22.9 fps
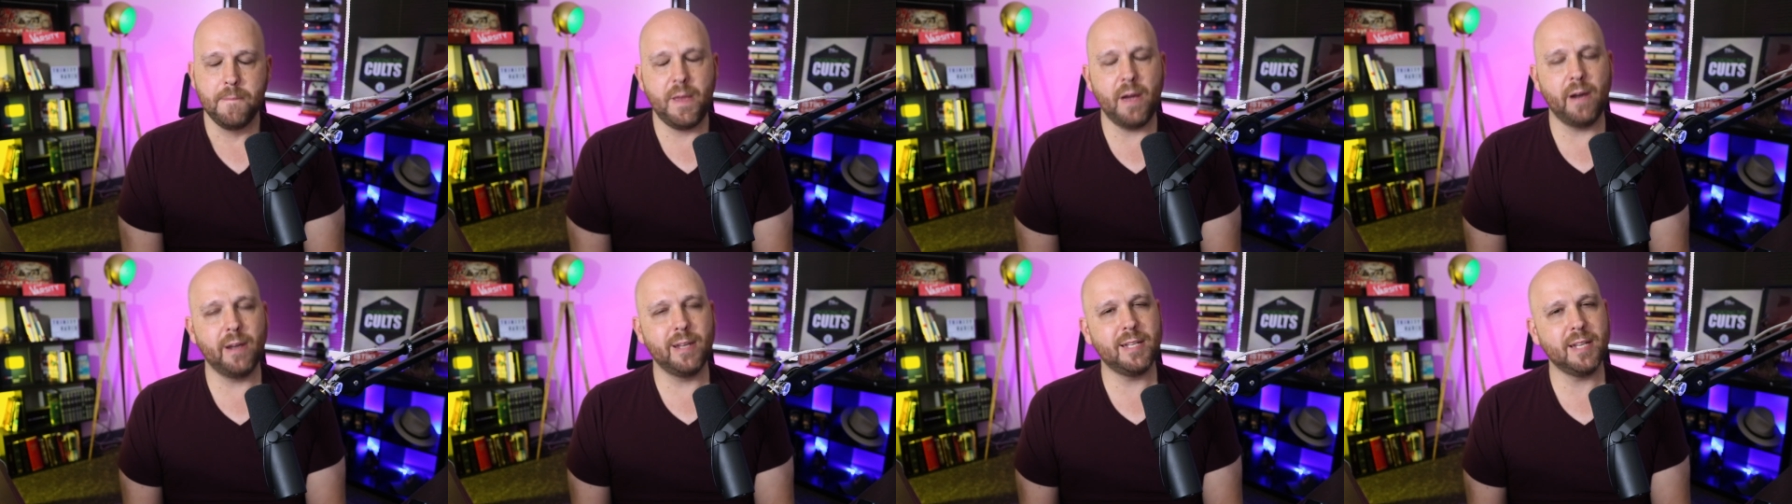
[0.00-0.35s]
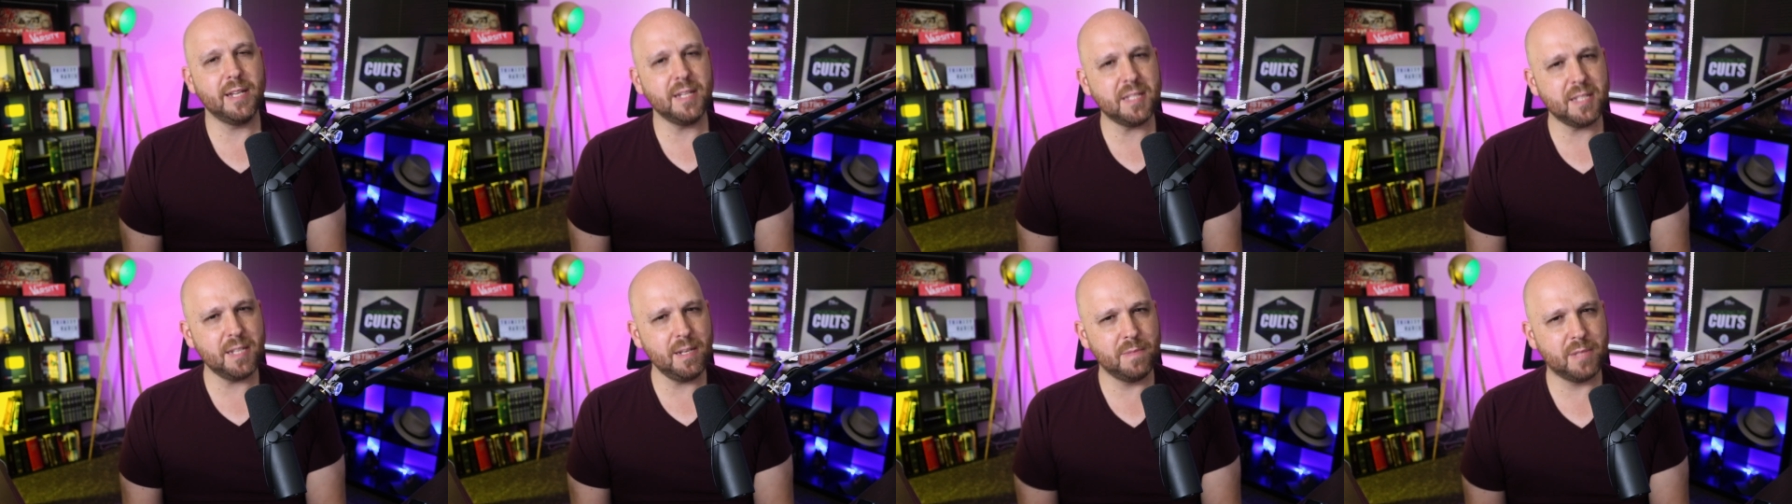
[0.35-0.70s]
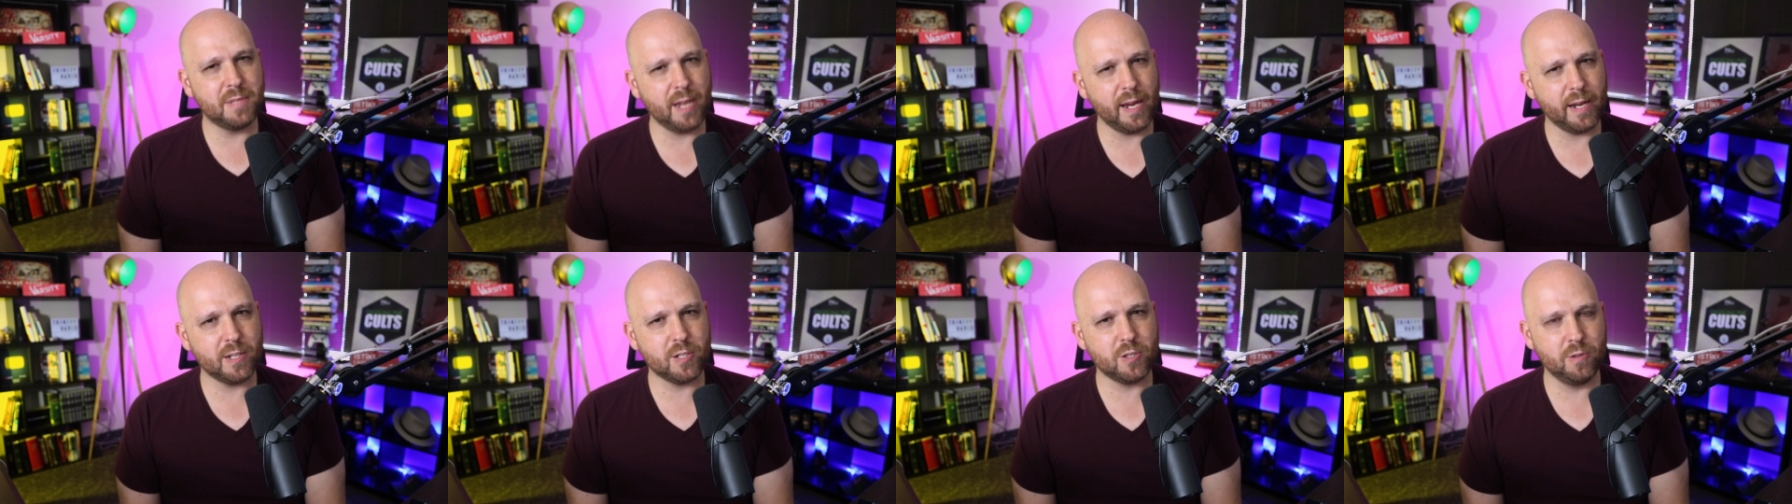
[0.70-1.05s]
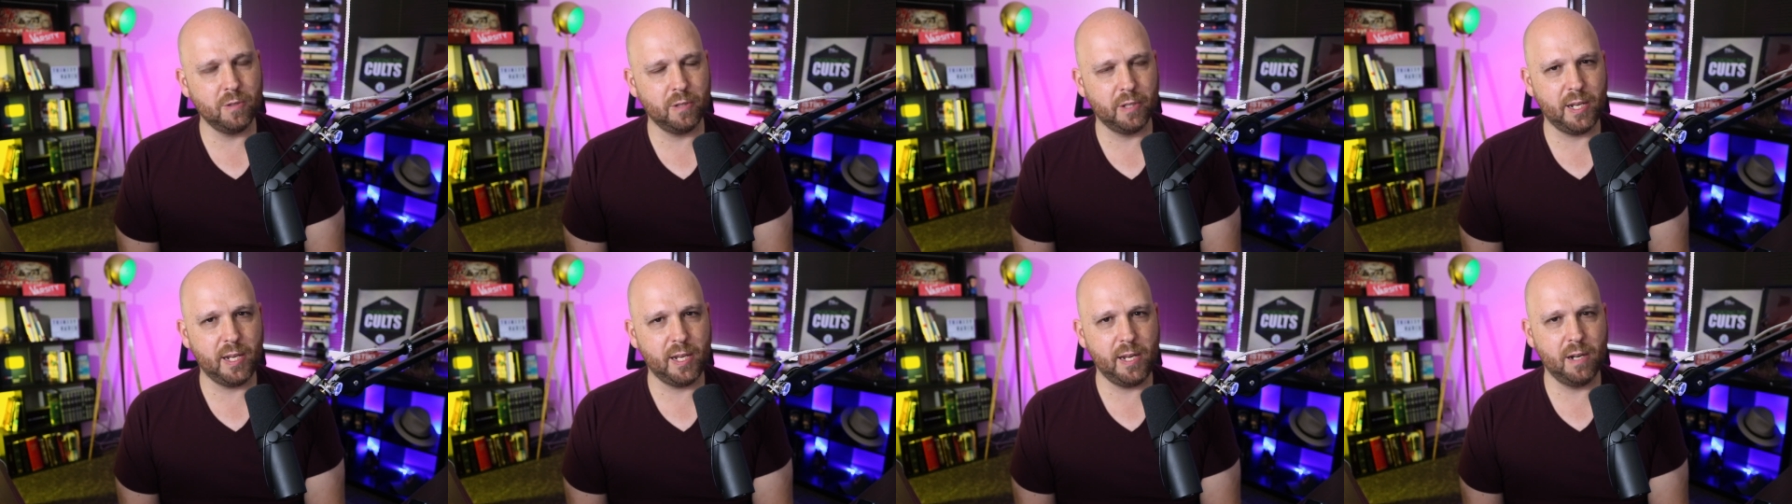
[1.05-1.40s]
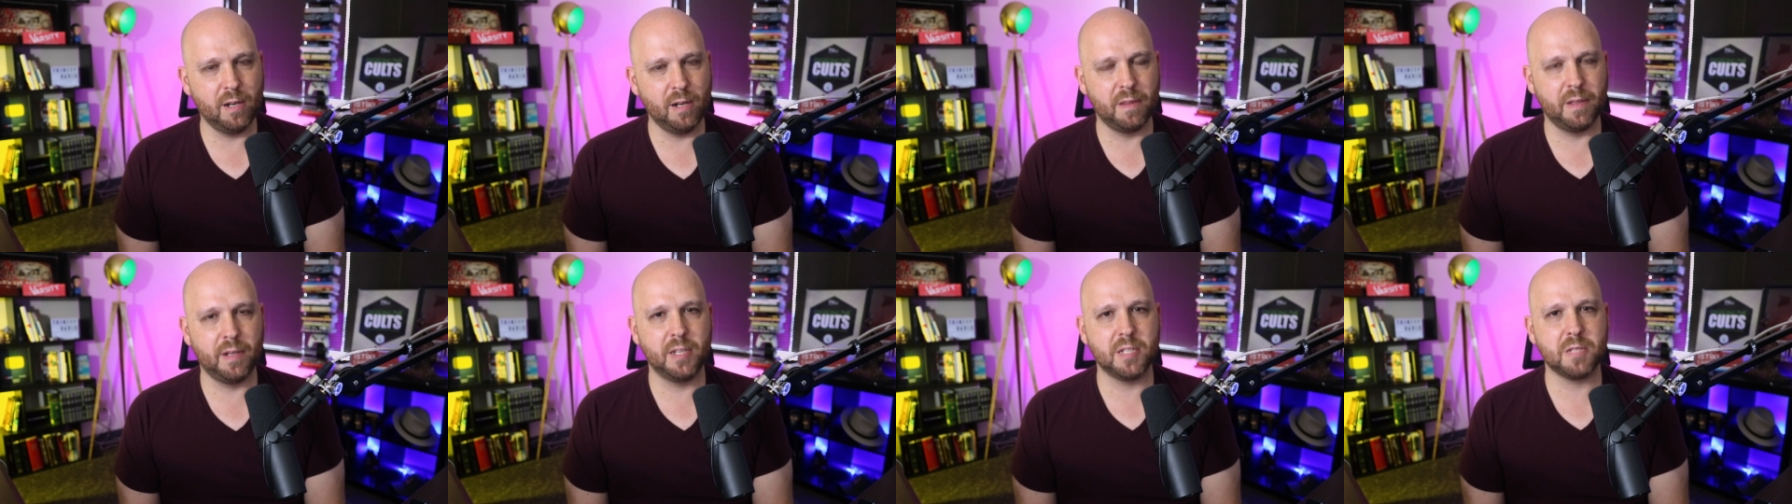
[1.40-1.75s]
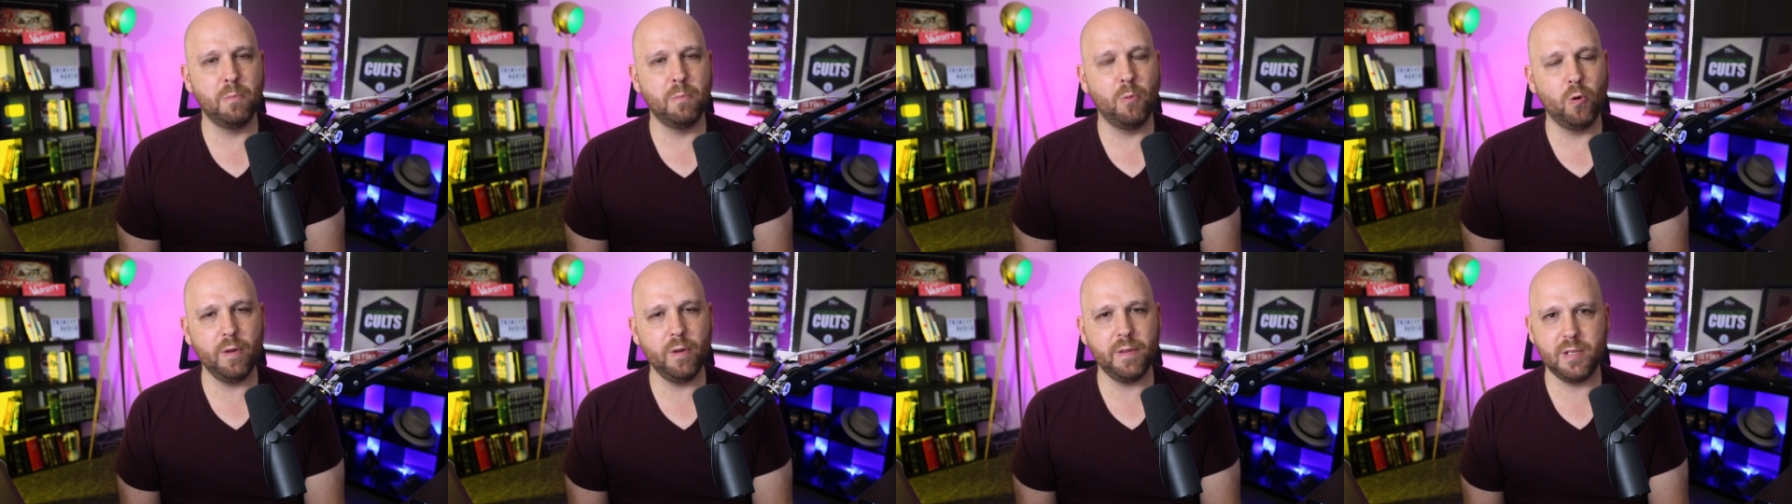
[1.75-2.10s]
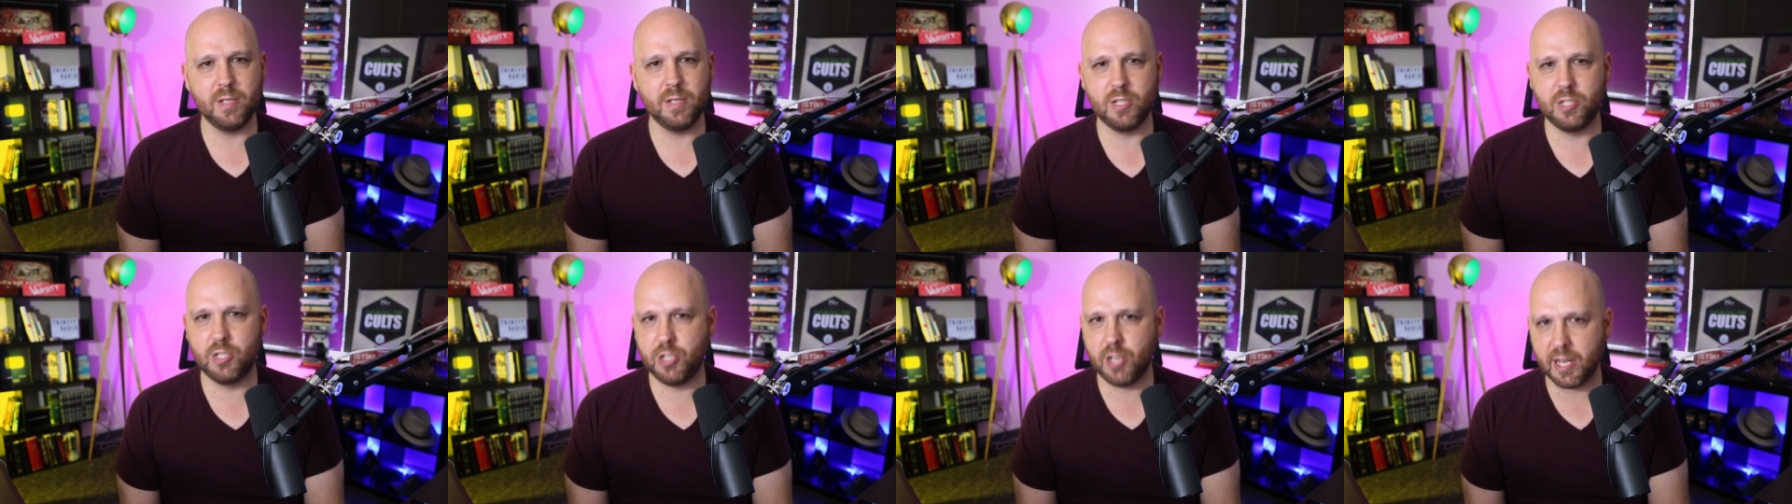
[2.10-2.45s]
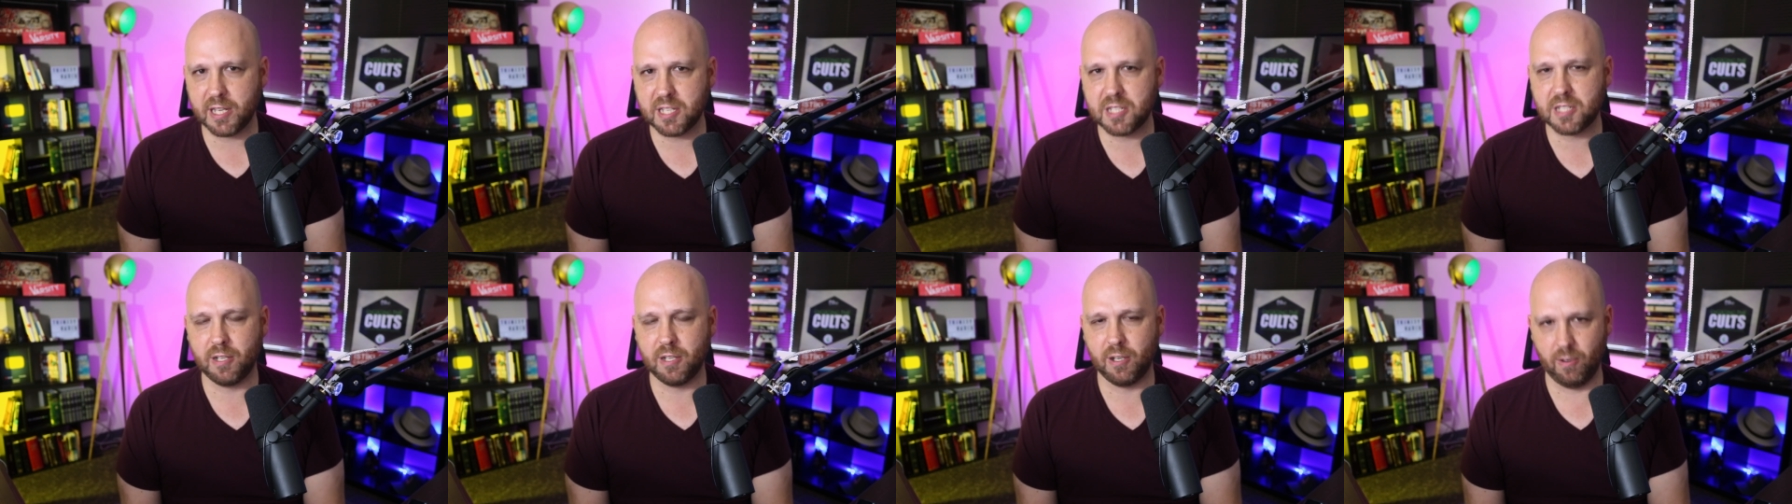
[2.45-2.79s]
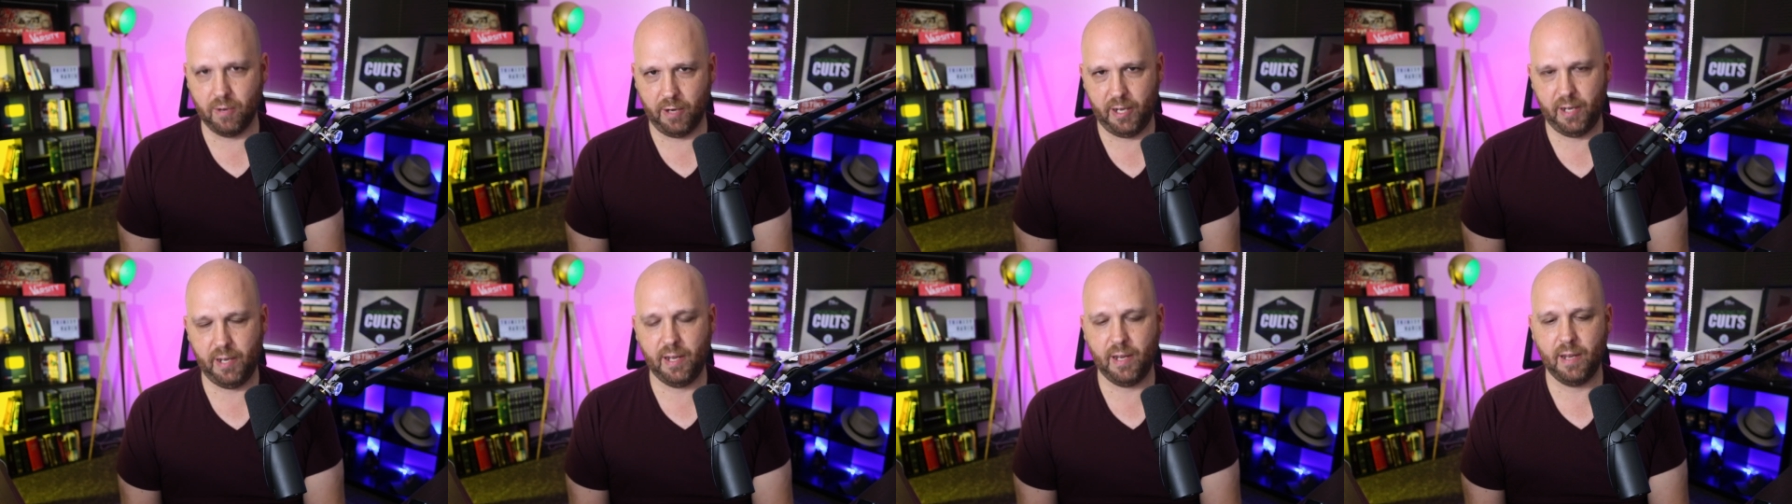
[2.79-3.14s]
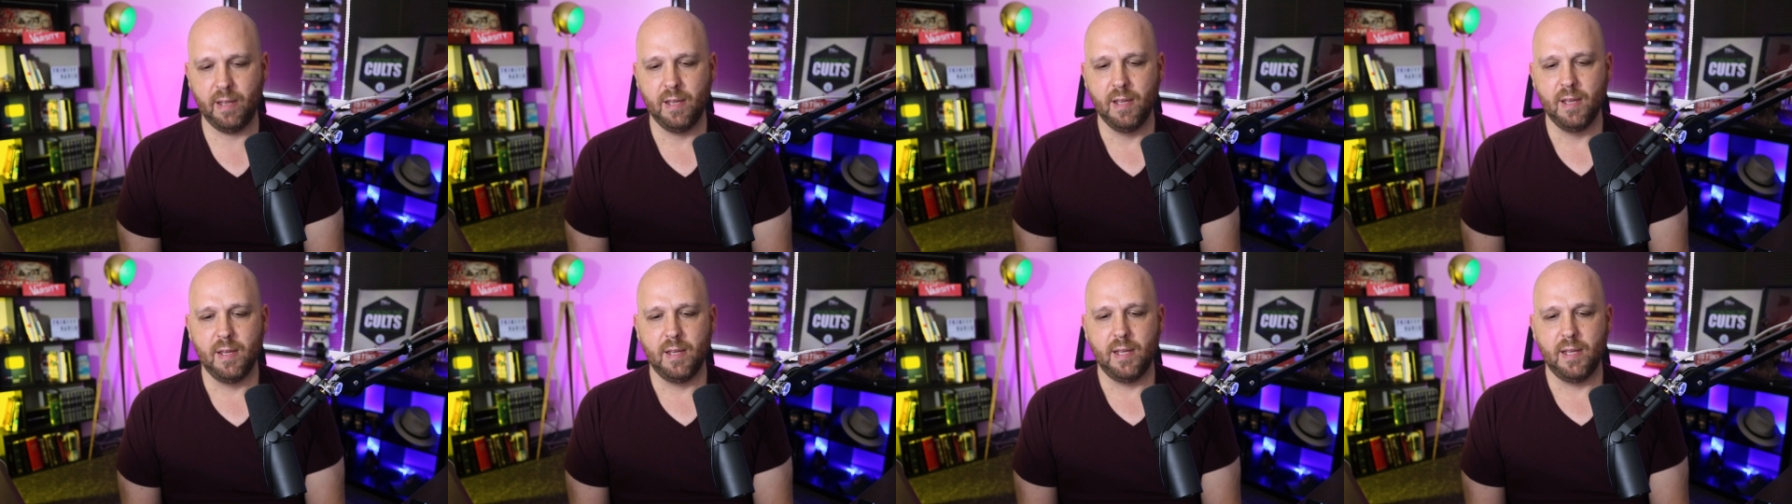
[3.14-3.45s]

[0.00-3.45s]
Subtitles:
Now, it does seem textually here that it's more than just a greeting.